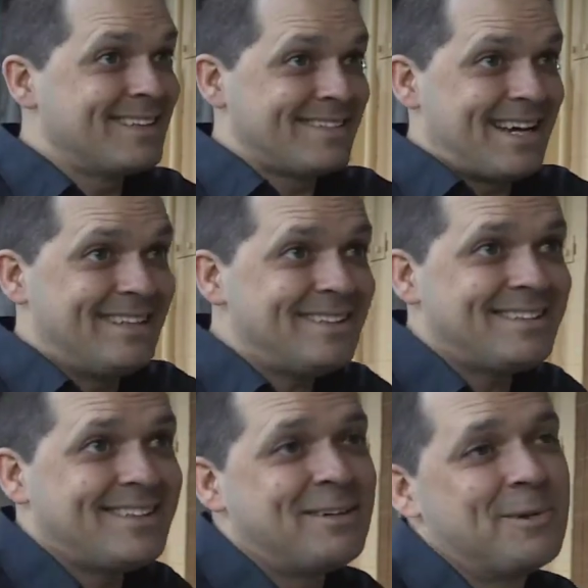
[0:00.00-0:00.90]
this
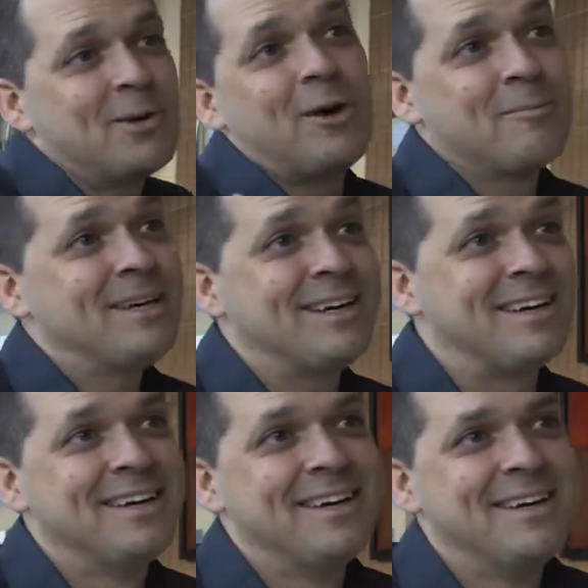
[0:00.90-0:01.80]
entity that we call me.
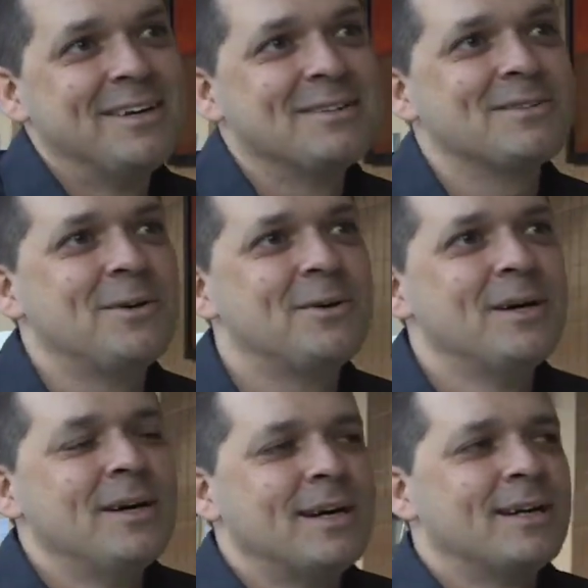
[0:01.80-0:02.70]
So
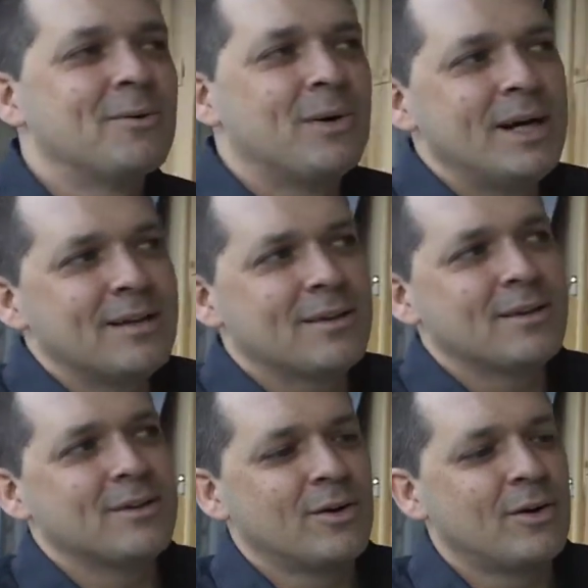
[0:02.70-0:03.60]
in a way,
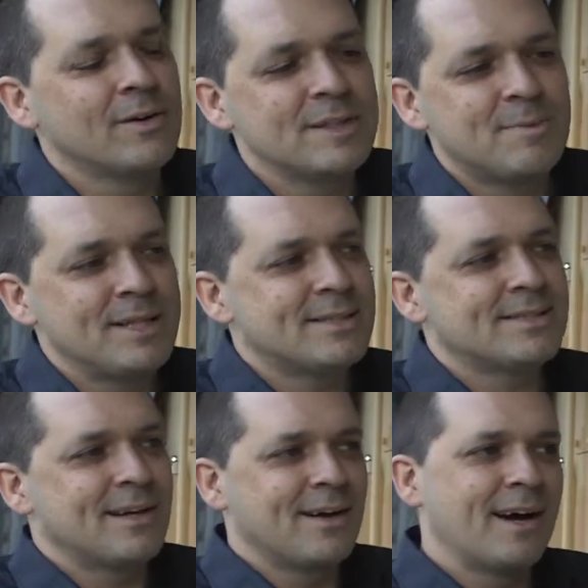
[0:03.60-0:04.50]
all these
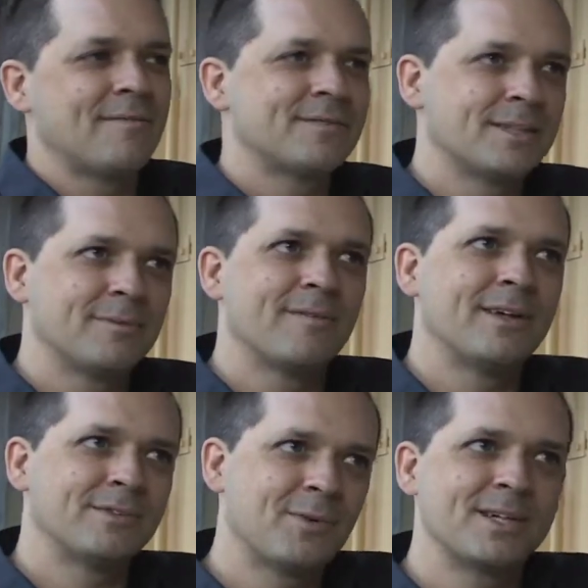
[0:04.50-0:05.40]
pieces have some of
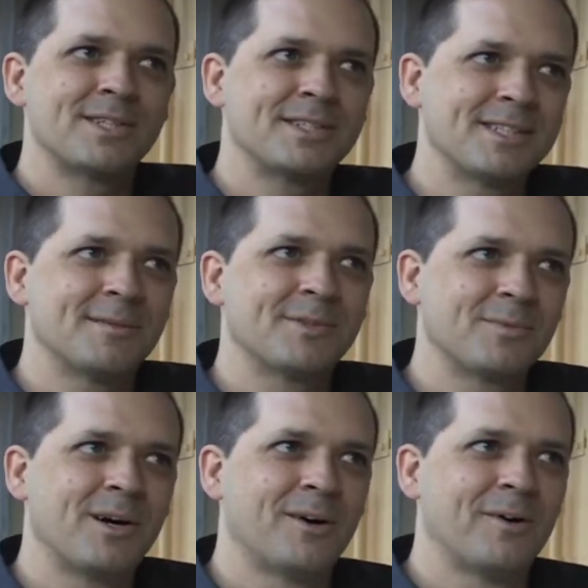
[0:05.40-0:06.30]
those questions in them as
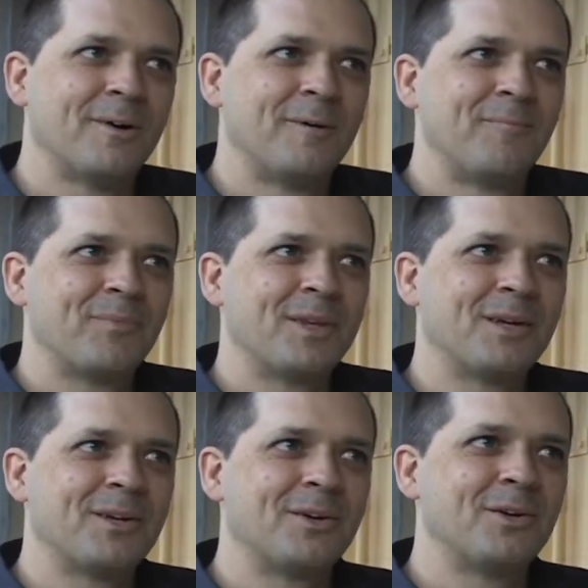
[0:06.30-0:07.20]
well.
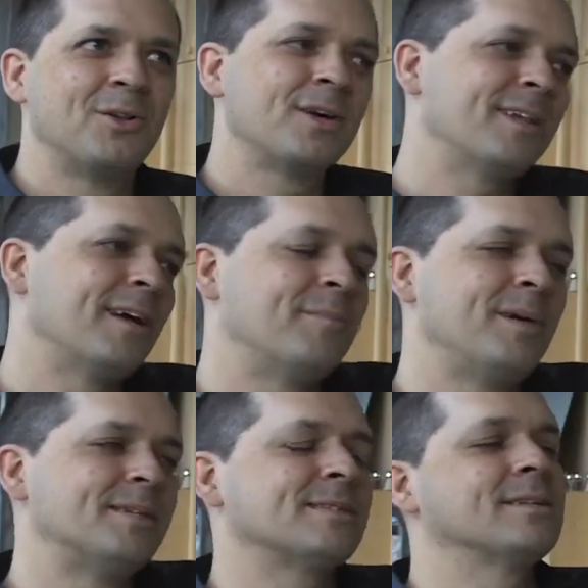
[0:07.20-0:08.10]
You look at that
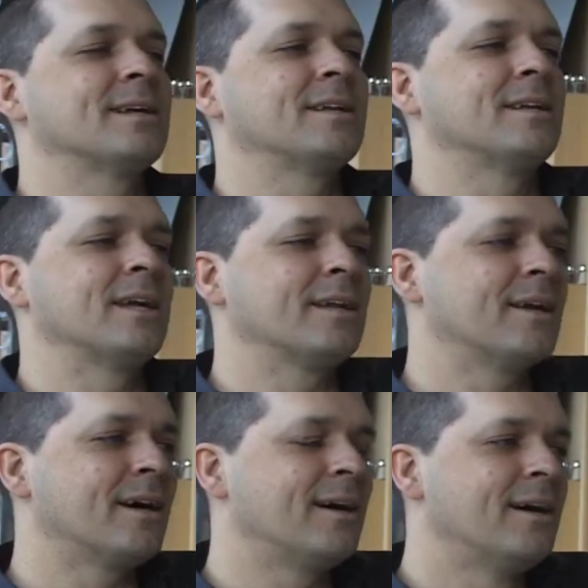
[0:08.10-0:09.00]
piece, and
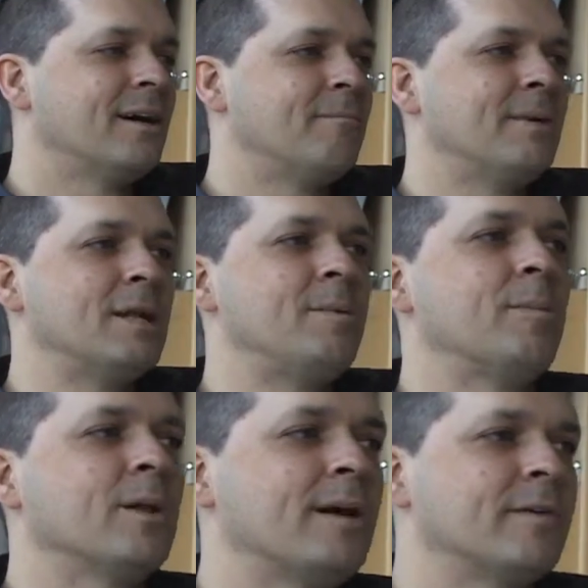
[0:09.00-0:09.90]
many
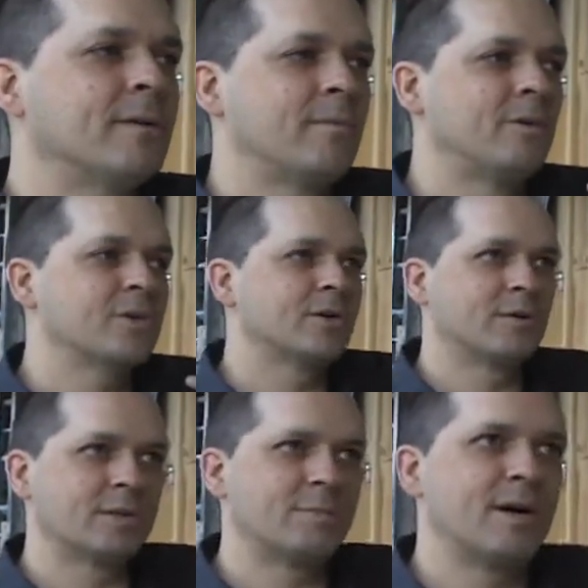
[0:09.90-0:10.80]
people have an emotional
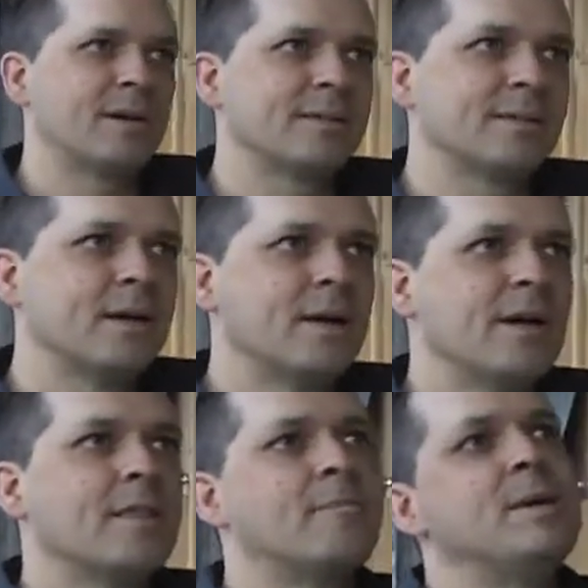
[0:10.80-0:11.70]
response.
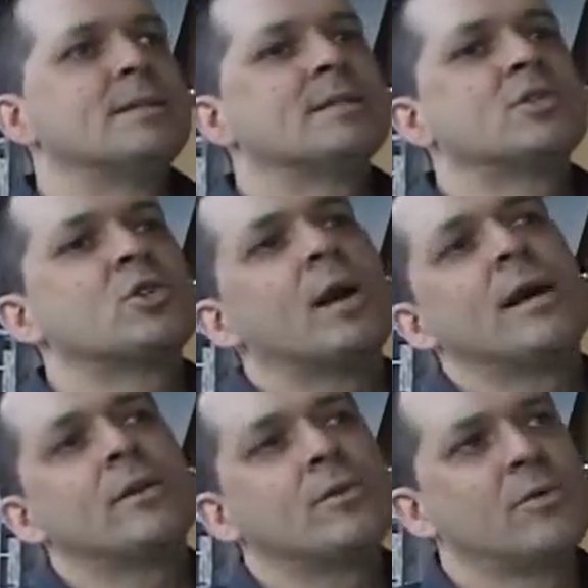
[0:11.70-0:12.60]
The piece is
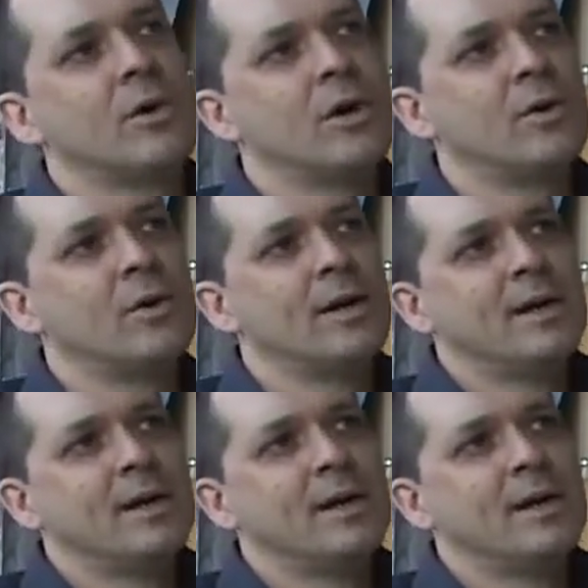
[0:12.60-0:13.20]
trying to grow.